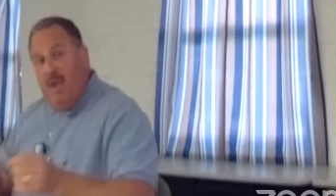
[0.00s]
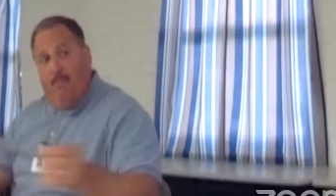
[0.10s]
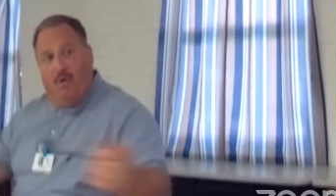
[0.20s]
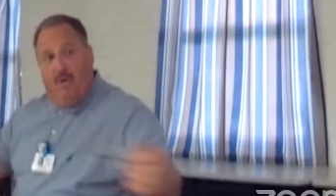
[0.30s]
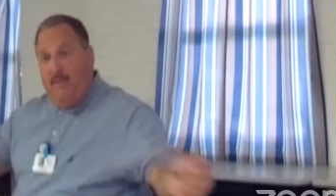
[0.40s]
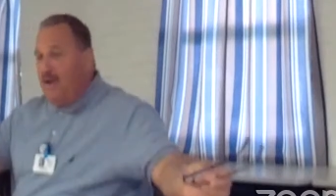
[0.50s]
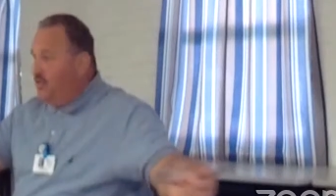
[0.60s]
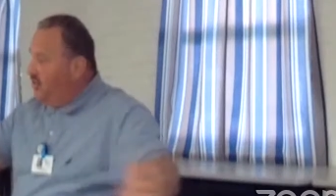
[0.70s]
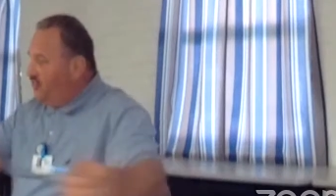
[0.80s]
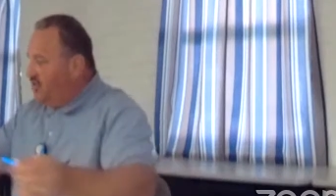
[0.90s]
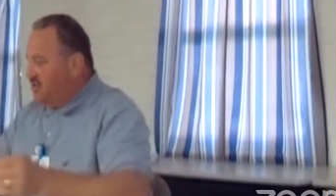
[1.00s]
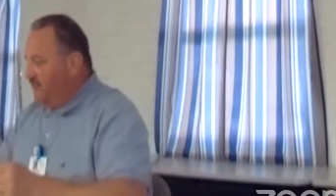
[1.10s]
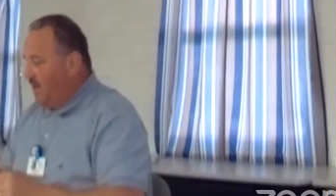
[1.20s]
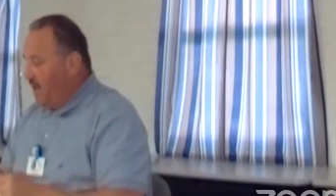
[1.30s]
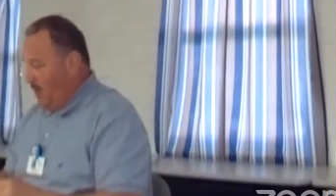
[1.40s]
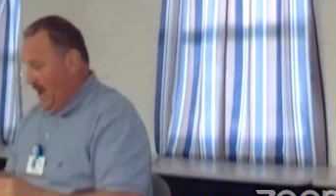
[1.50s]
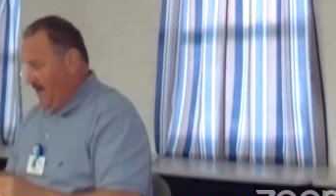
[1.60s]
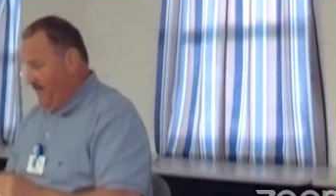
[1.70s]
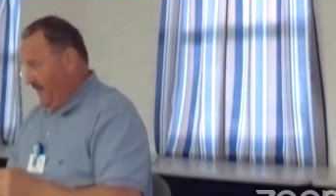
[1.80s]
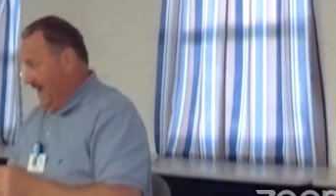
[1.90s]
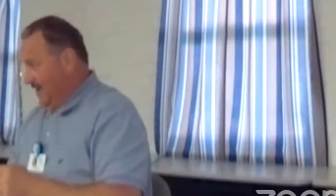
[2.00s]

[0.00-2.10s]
People can make the decision if they want to have a